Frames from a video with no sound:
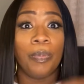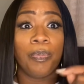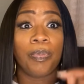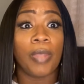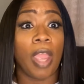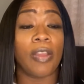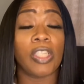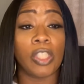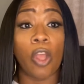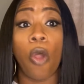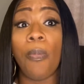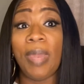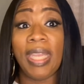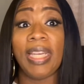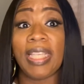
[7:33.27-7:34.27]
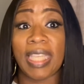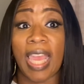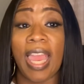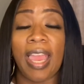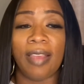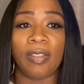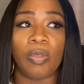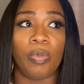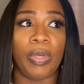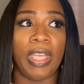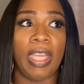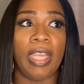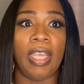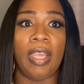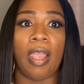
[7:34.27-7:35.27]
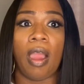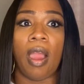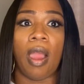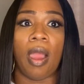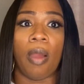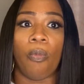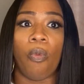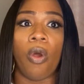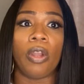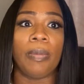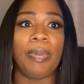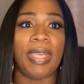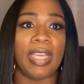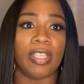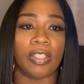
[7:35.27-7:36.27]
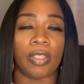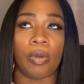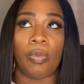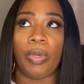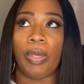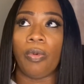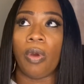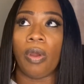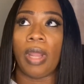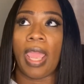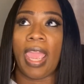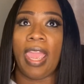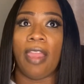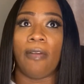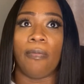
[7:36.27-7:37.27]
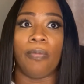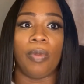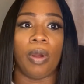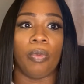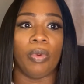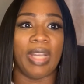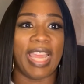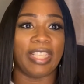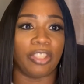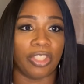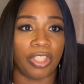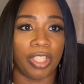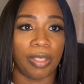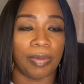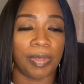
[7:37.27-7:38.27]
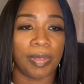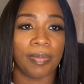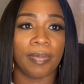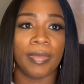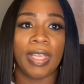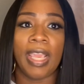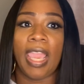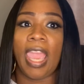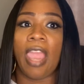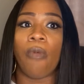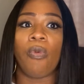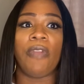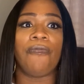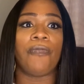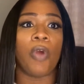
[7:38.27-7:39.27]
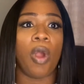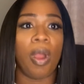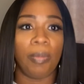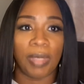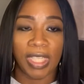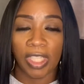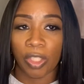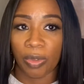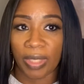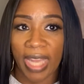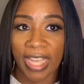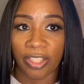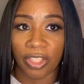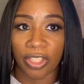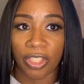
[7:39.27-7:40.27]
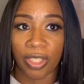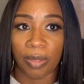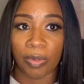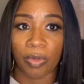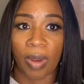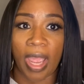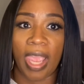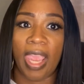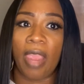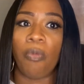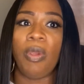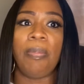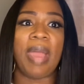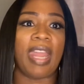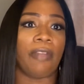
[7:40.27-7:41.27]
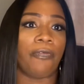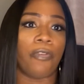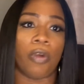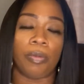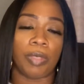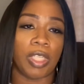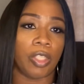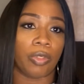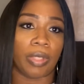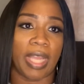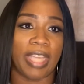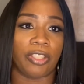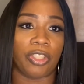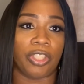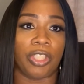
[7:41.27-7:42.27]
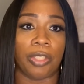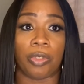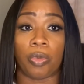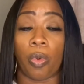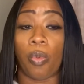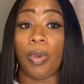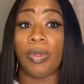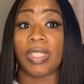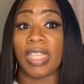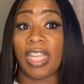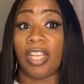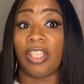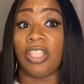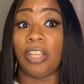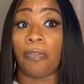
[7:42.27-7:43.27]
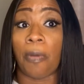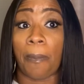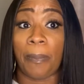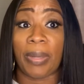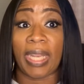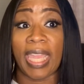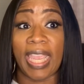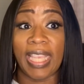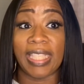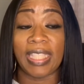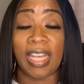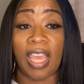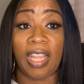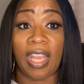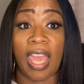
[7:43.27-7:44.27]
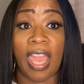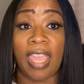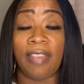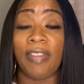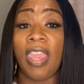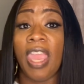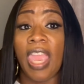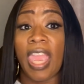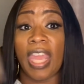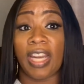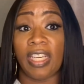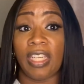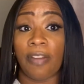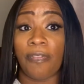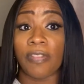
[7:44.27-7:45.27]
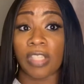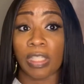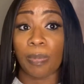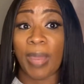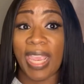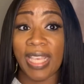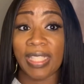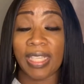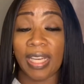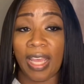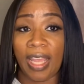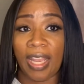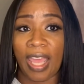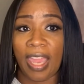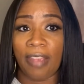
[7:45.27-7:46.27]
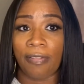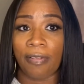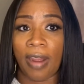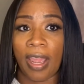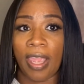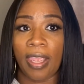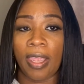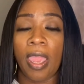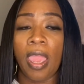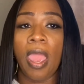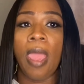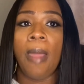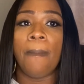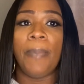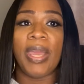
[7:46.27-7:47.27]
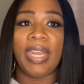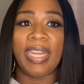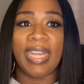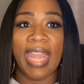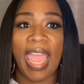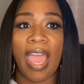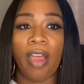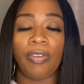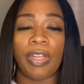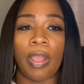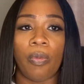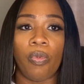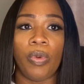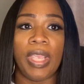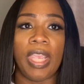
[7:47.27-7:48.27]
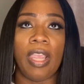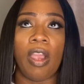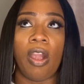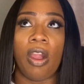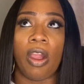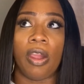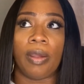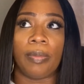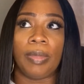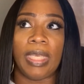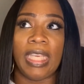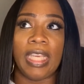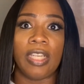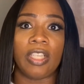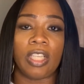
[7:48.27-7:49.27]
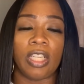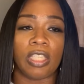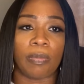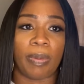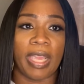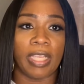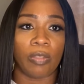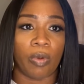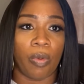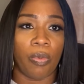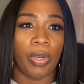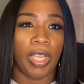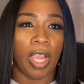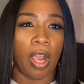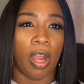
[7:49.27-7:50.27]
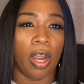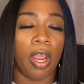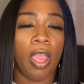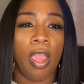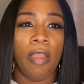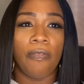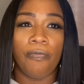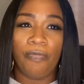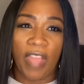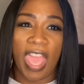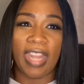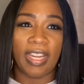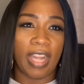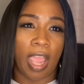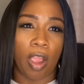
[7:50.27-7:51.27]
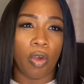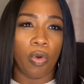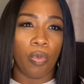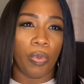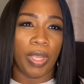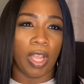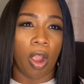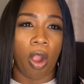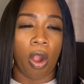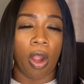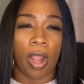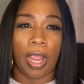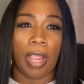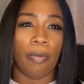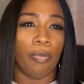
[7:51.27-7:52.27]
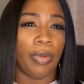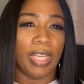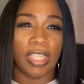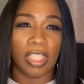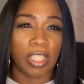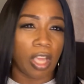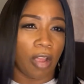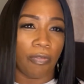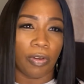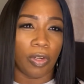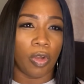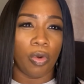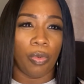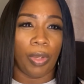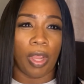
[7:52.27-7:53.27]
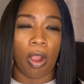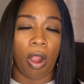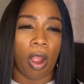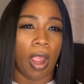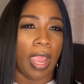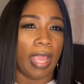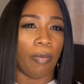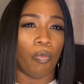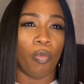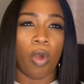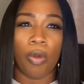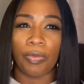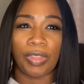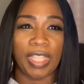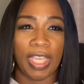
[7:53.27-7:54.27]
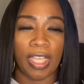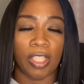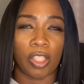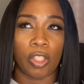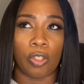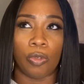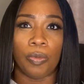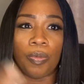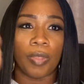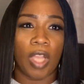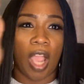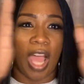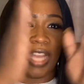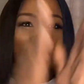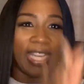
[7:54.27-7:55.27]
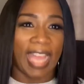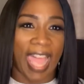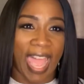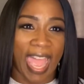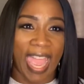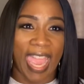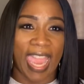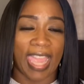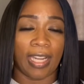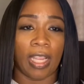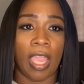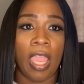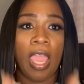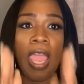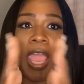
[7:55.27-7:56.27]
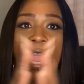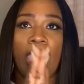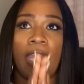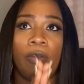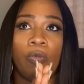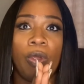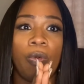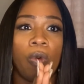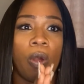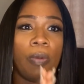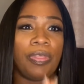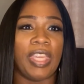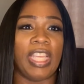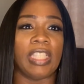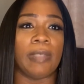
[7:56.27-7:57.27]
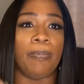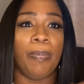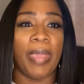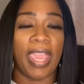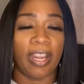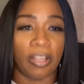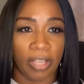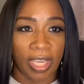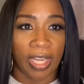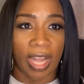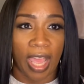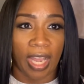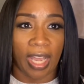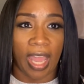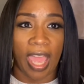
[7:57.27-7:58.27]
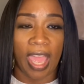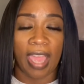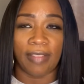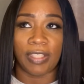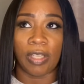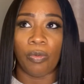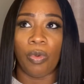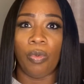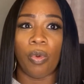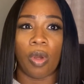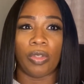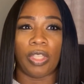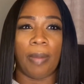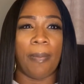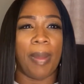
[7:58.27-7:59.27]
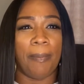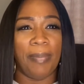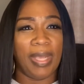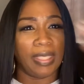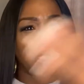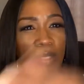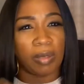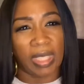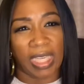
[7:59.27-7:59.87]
So many times we want to have relationships. And we form these relationships, right? And we might have formed these relationships when we was in a different place in our life and a different space in our life, right? But now that we are getting to this place where we are finding out who we are and rediscovering who we are and want things to align and we want things better in our lives and we want the momentum to keep